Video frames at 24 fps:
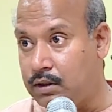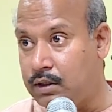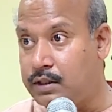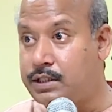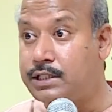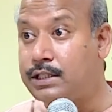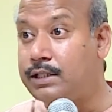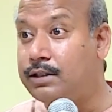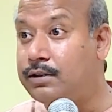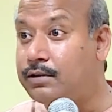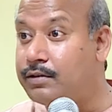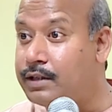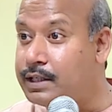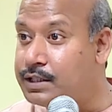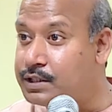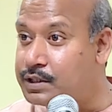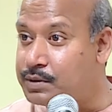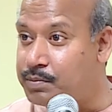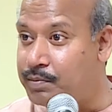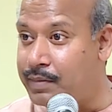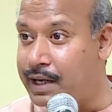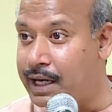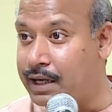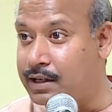children's
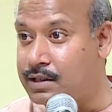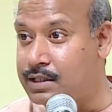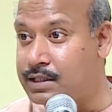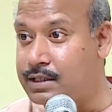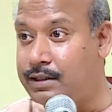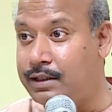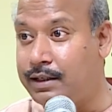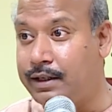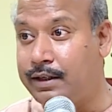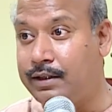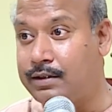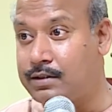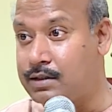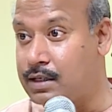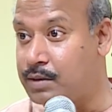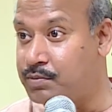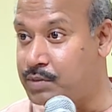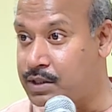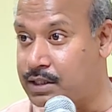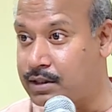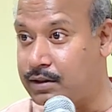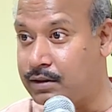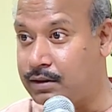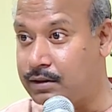magazine in
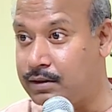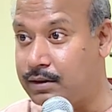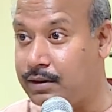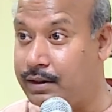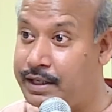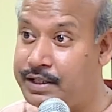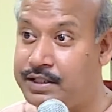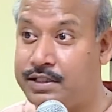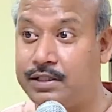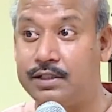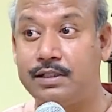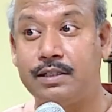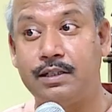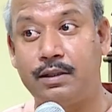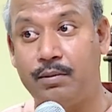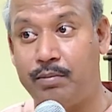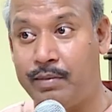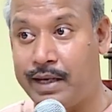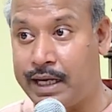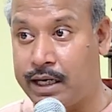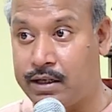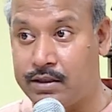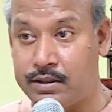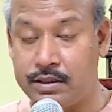Sanskrit, digital
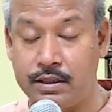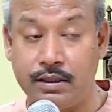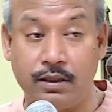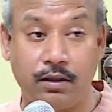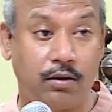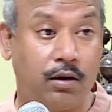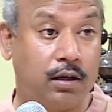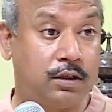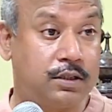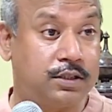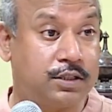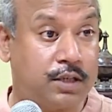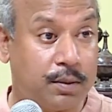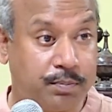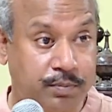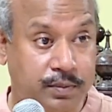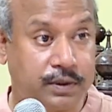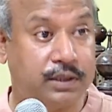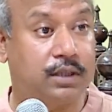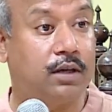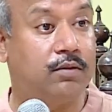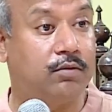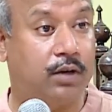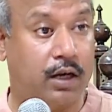magazine called
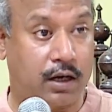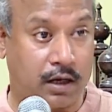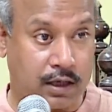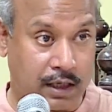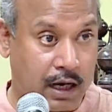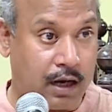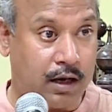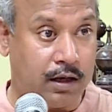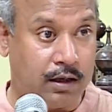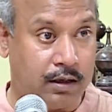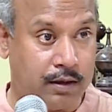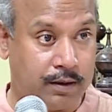Saptavarna.